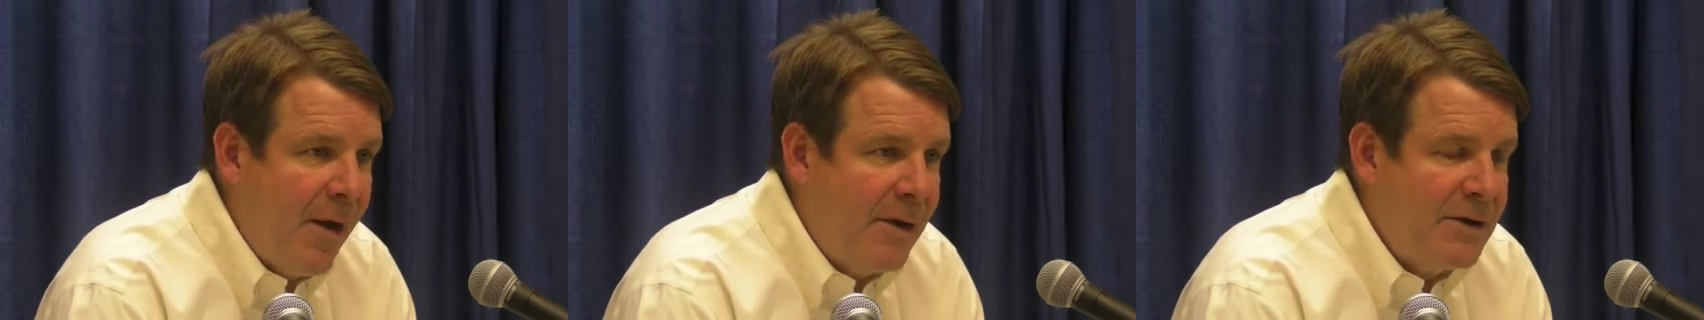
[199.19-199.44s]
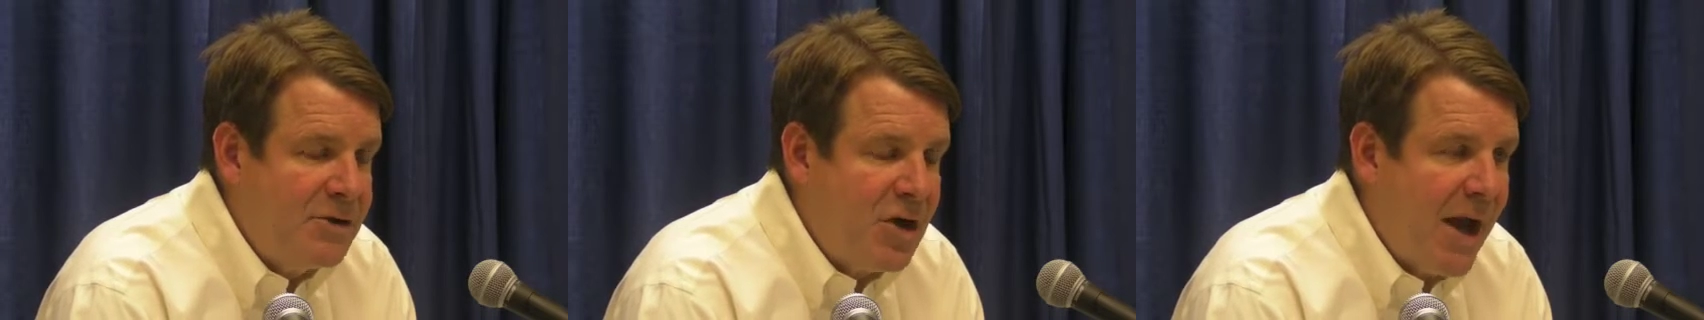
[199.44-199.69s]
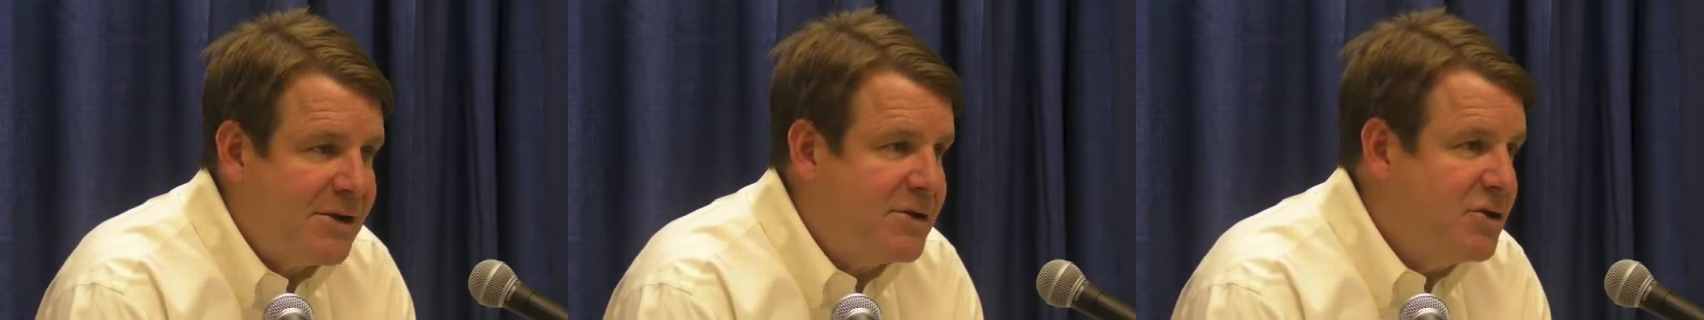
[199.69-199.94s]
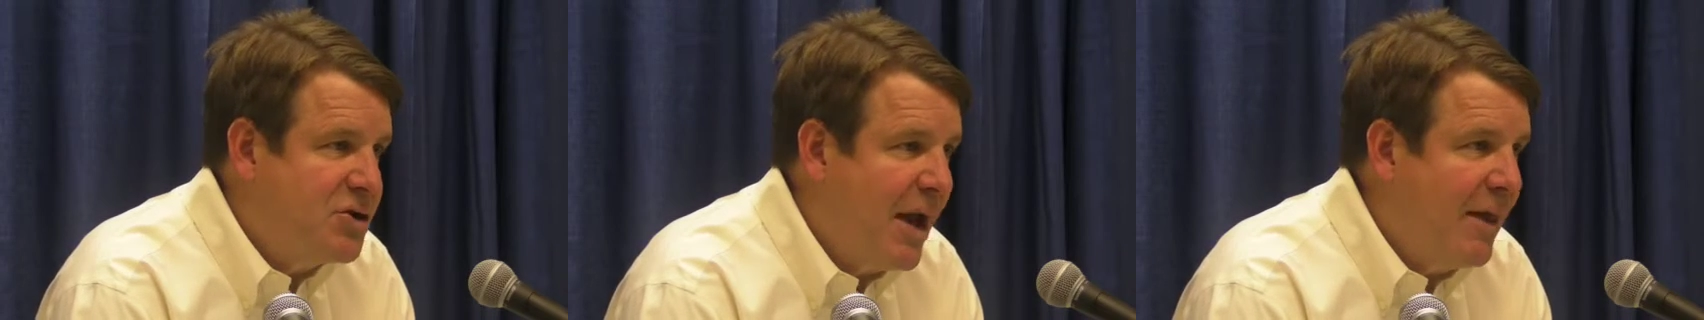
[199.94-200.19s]
the shots
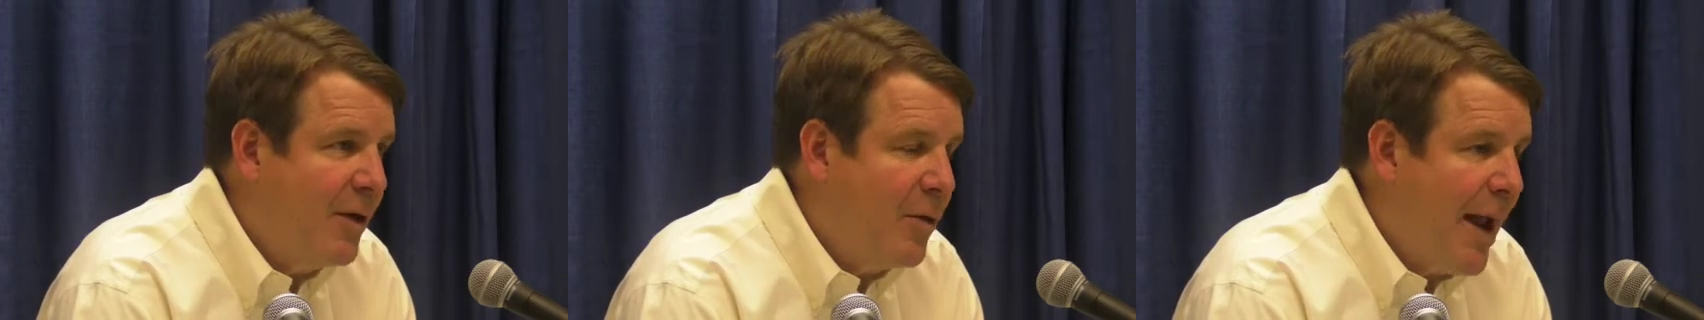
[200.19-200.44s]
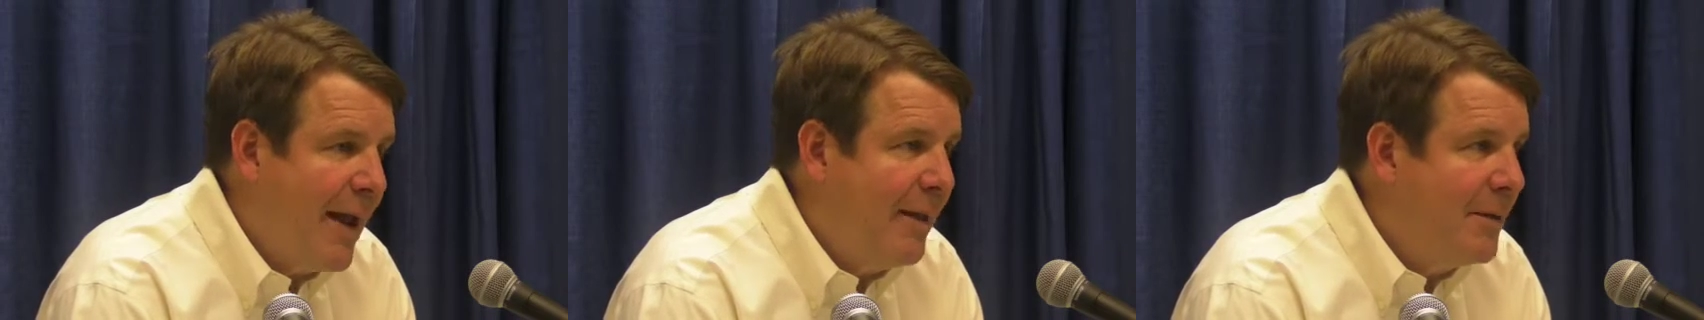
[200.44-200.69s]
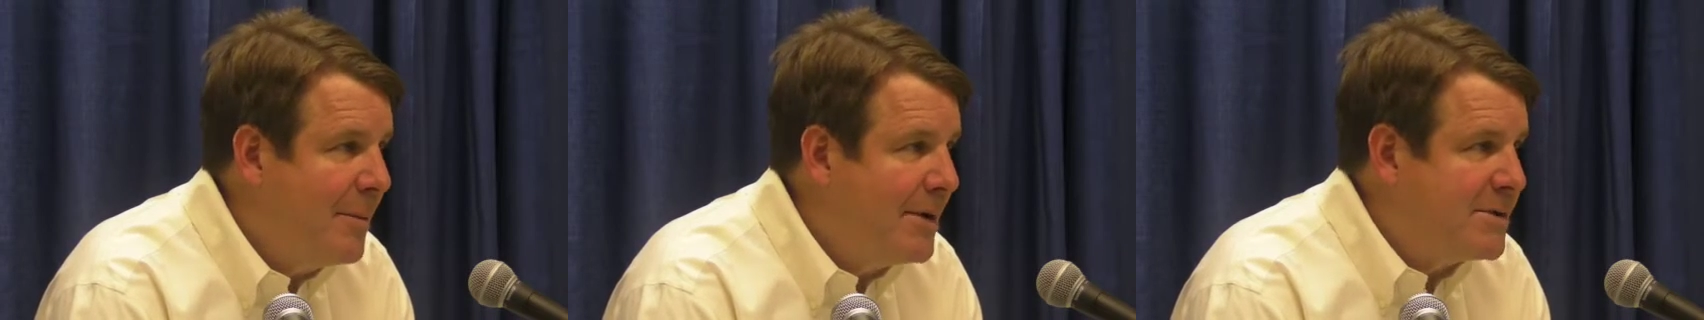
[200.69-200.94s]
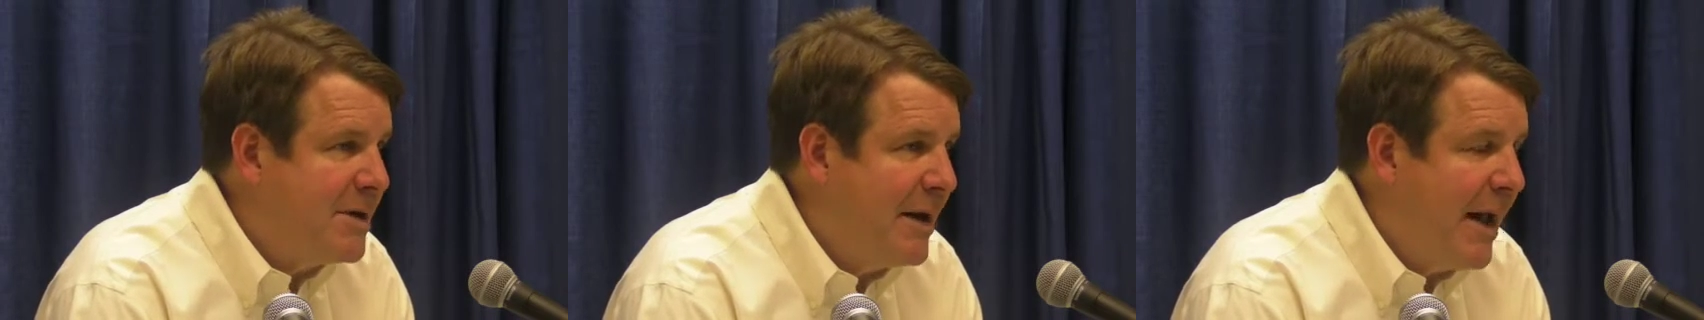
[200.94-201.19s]
that Jalen Ragland
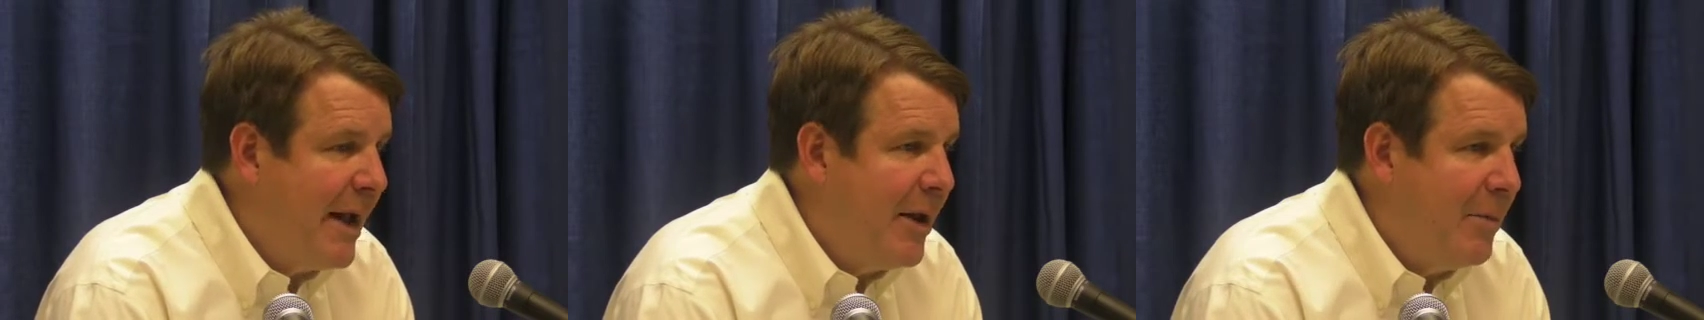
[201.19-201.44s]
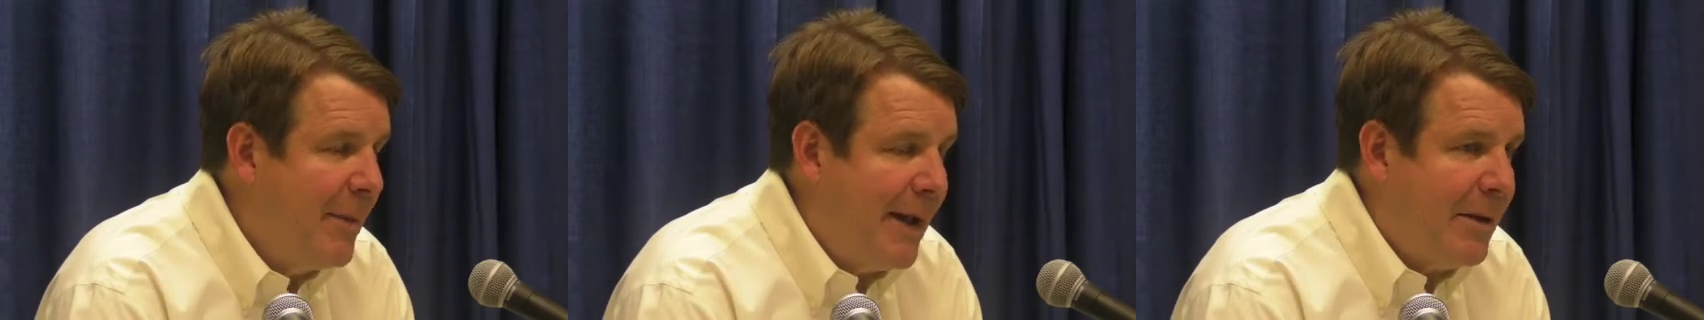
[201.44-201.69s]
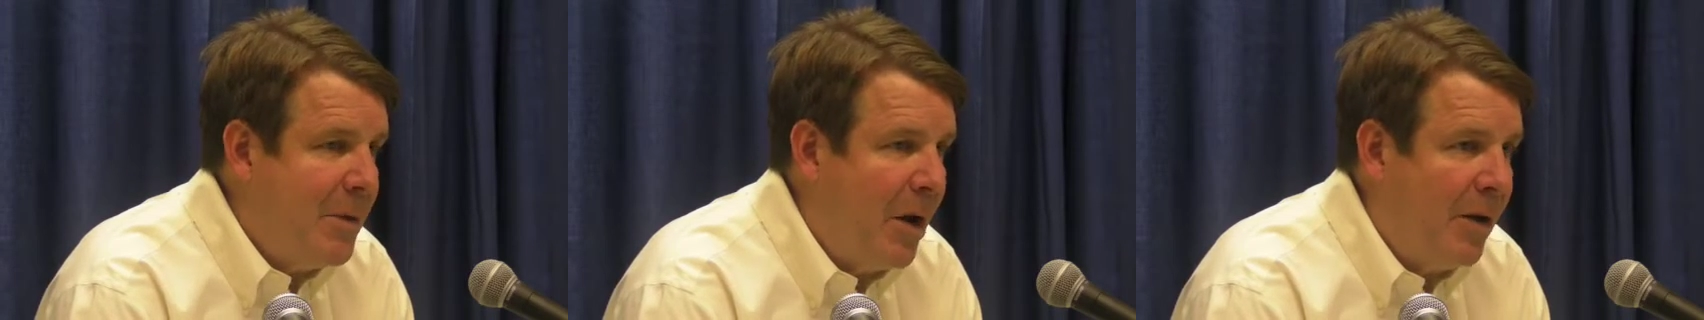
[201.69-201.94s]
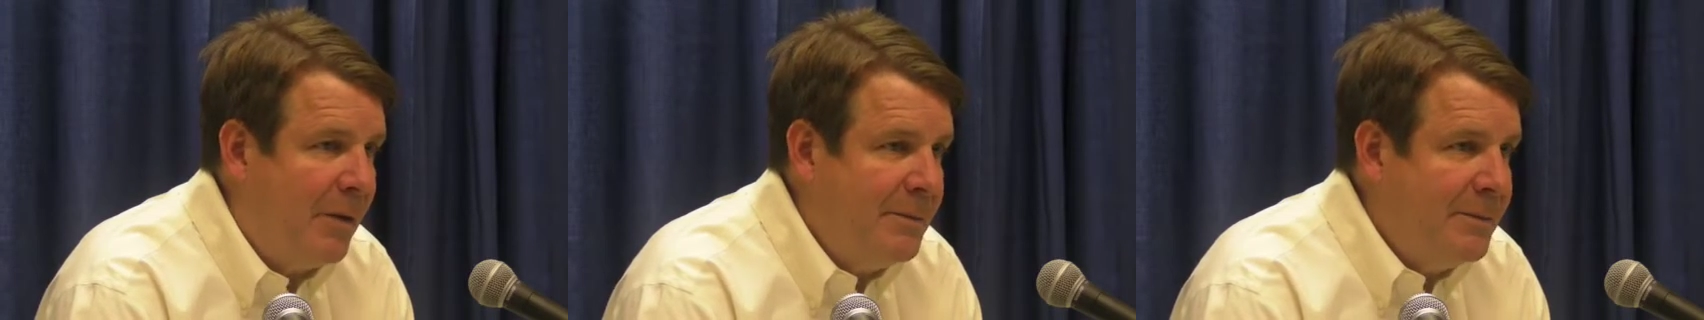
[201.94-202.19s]
missed today, he'll make them
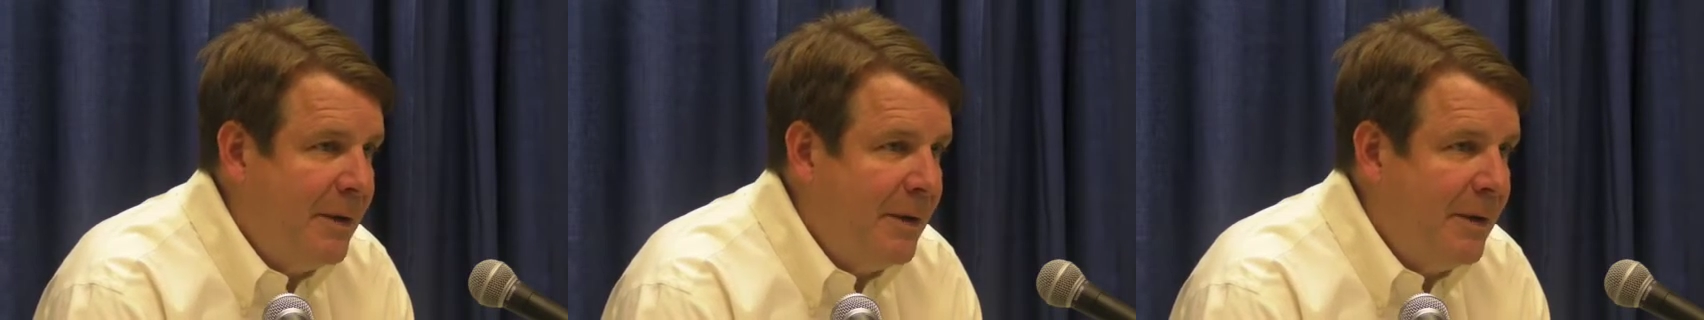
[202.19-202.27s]
all